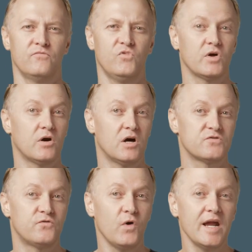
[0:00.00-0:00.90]
For the
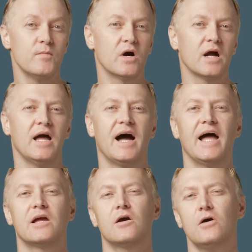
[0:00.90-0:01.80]
Cast framework,
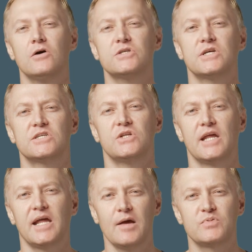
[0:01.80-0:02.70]
a Cast session
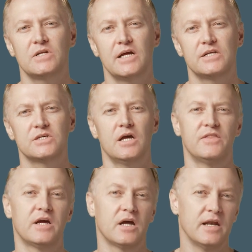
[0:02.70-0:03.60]
encapsulates
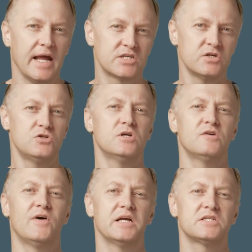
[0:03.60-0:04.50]
the connection to a
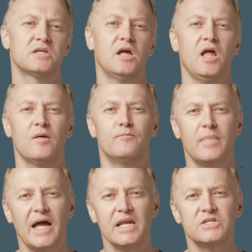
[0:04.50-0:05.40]
device,
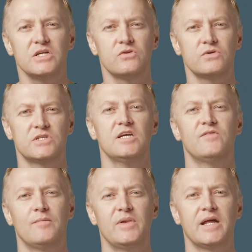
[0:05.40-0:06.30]
managing the
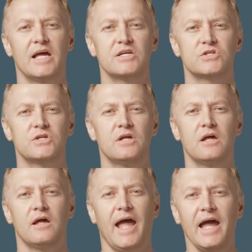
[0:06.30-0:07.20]
receiver application,
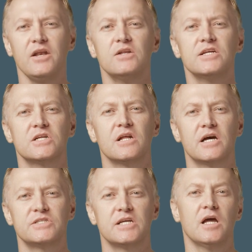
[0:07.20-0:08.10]
and
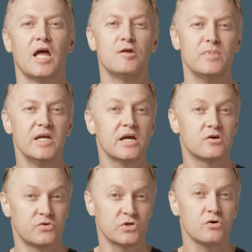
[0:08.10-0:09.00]
initializing a media
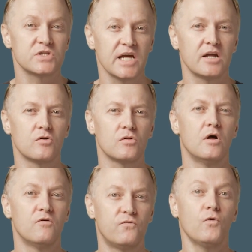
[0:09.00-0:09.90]
control channel
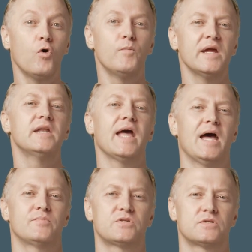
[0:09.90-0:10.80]
for media
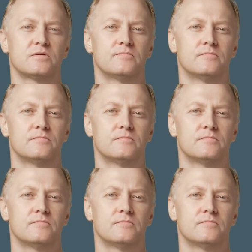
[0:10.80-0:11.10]
apps.